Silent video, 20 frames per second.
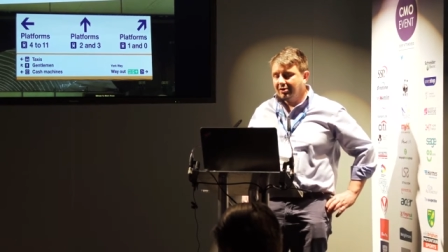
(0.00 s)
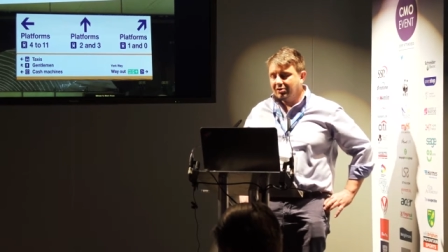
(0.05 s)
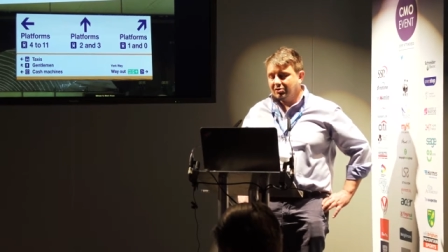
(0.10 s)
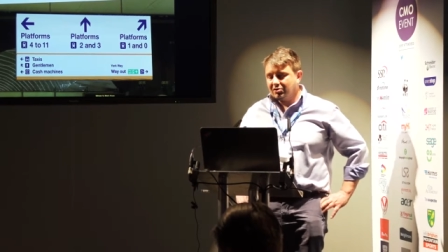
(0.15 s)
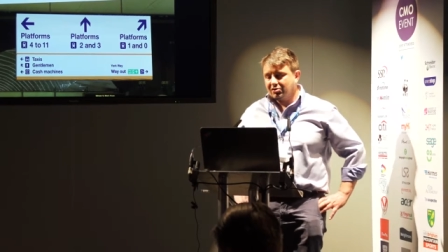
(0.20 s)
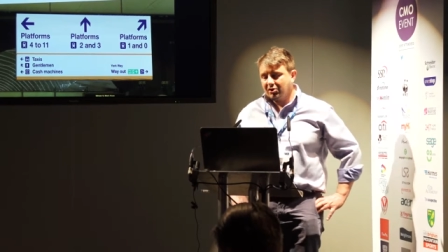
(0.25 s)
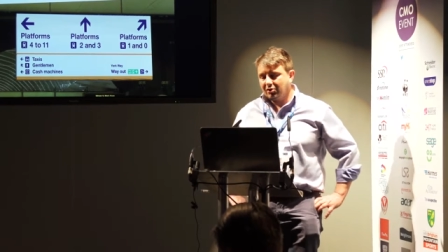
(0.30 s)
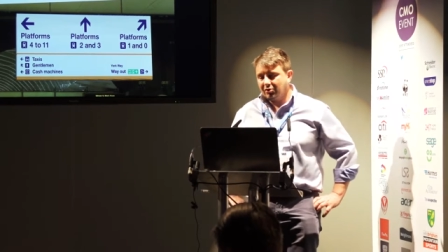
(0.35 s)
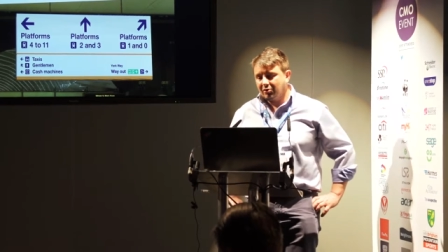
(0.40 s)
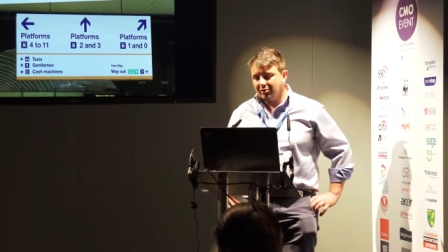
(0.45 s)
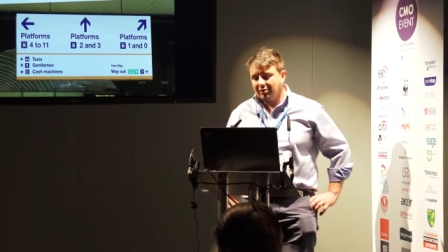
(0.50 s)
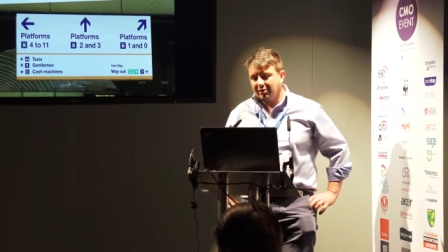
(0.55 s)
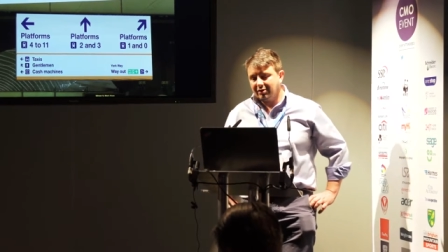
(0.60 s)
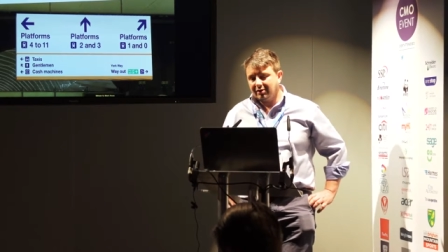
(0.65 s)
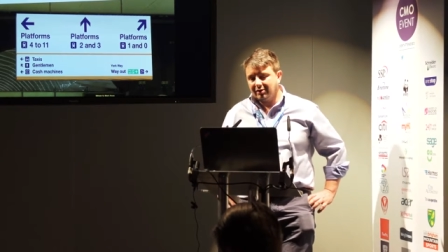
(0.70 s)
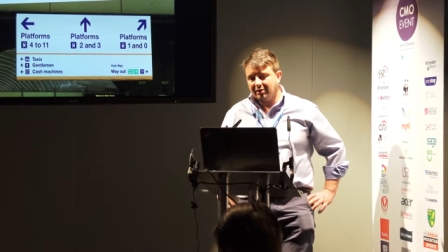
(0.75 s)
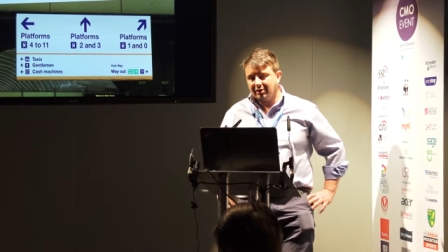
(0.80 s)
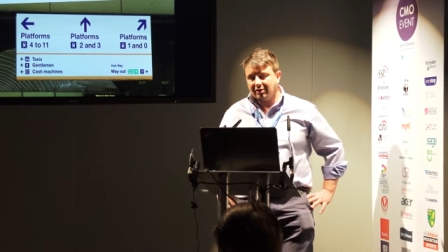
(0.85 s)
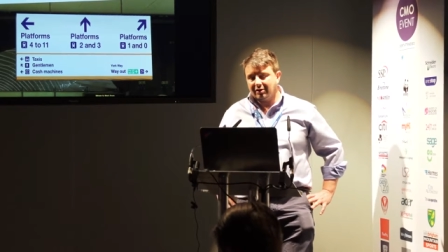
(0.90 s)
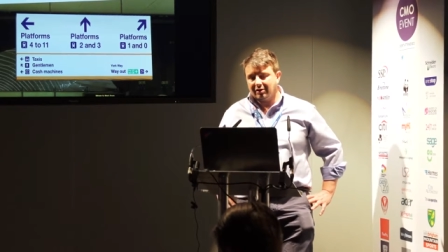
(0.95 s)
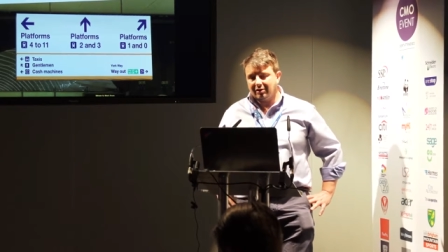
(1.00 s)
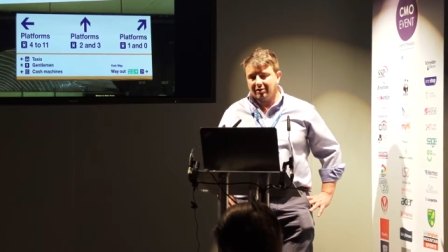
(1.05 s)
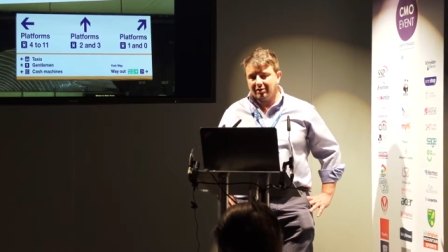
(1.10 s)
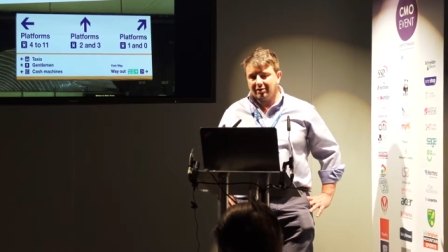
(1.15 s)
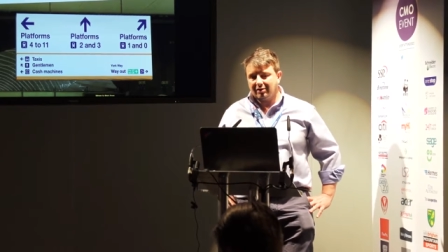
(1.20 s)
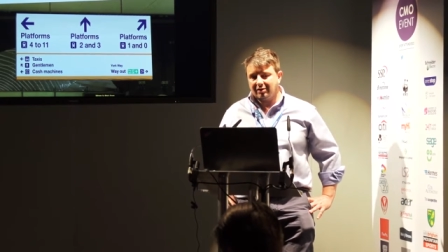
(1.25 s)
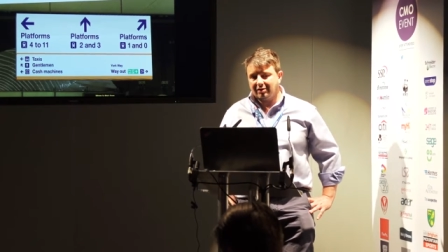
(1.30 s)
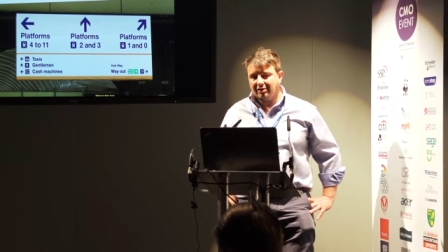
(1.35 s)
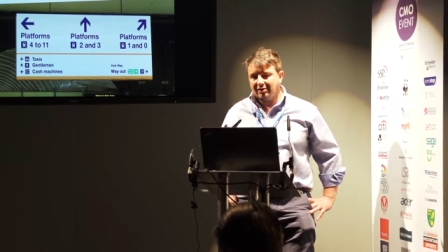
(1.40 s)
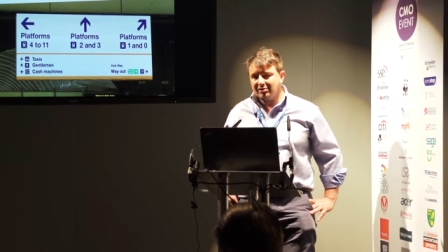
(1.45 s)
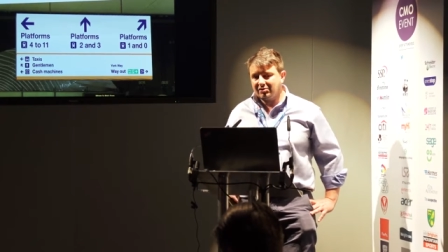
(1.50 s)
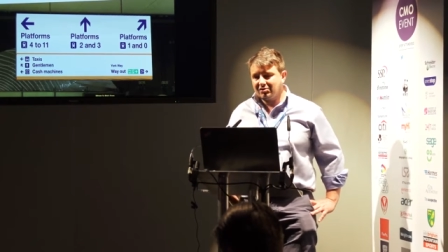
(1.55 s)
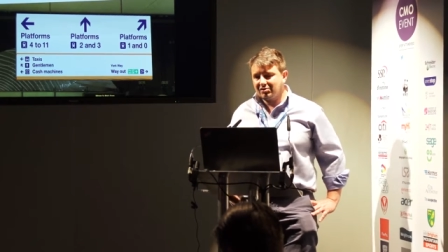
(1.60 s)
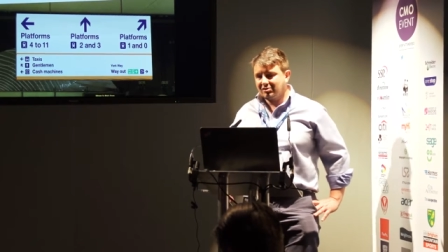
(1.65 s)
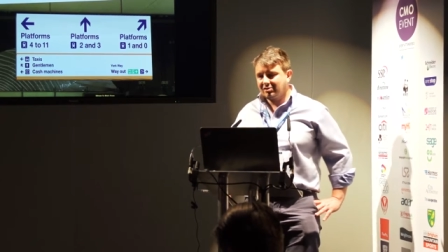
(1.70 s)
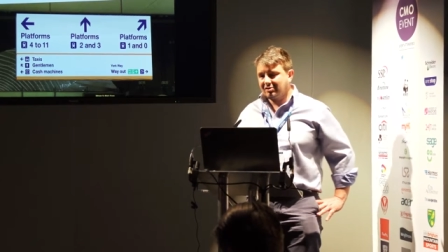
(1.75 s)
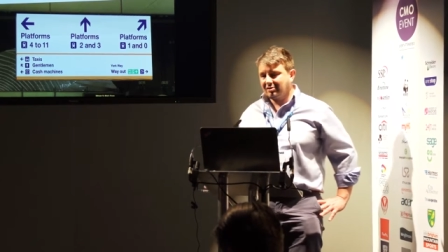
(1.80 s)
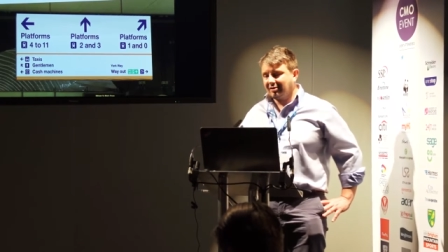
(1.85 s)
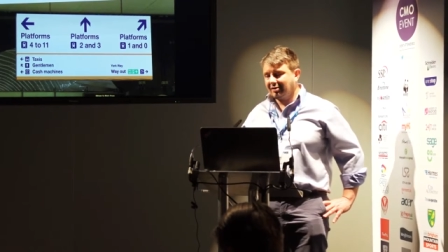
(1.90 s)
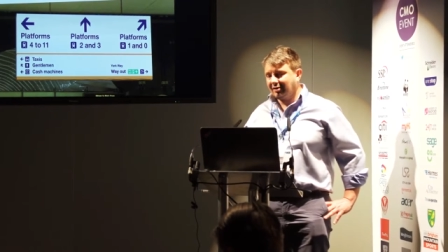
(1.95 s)
So
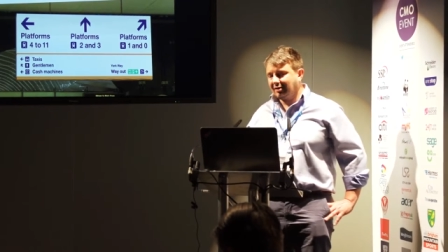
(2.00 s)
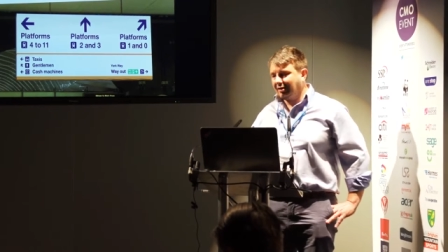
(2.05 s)
it's